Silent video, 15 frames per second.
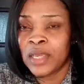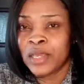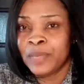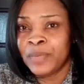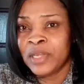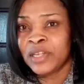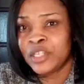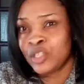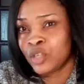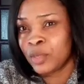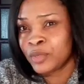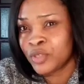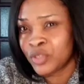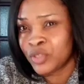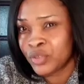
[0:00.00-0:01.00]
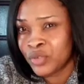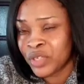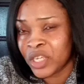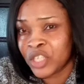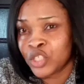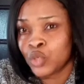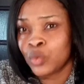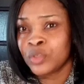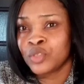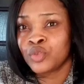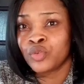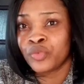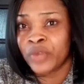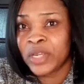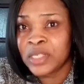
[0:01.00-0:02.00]
immediately she comes to the UK, she wants
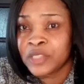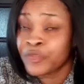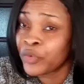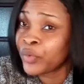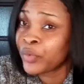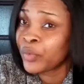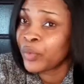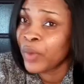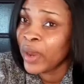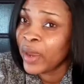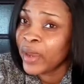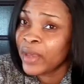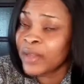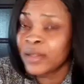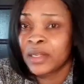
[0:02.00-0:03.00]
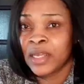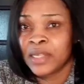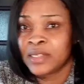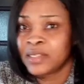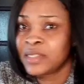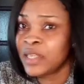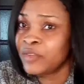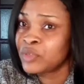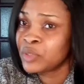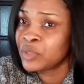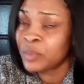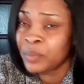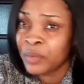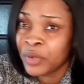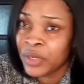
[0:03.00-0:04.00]
to rent for a while and save
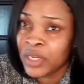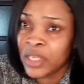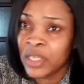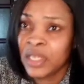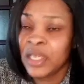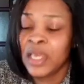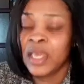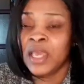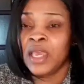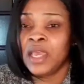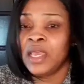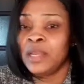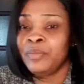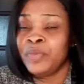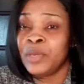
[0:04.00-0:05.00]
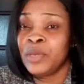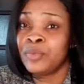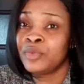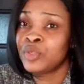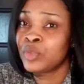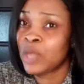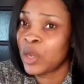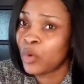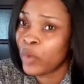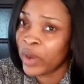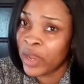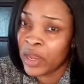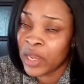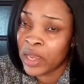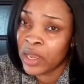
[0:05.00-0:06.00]
some money and be able to
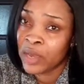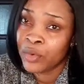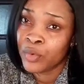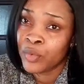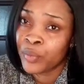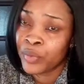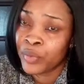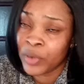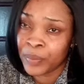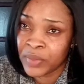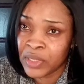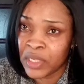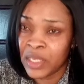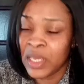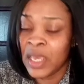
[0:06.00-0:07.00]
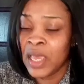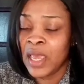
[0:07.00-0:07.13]
acquire her own property.